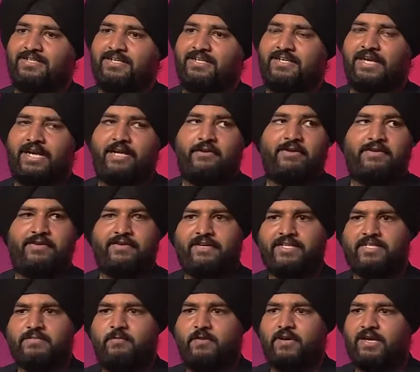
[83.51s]
regulatory
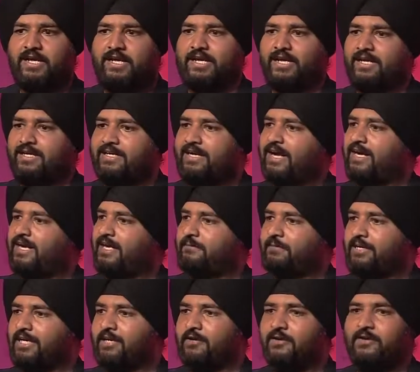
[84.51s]
risk modeling and
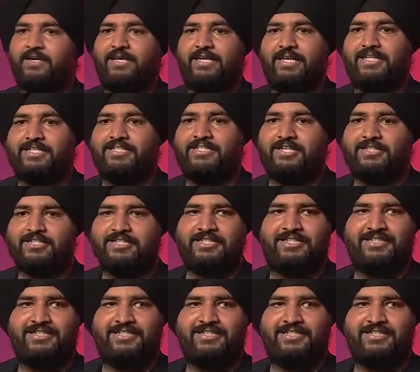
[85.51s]
anti-money laundering and such.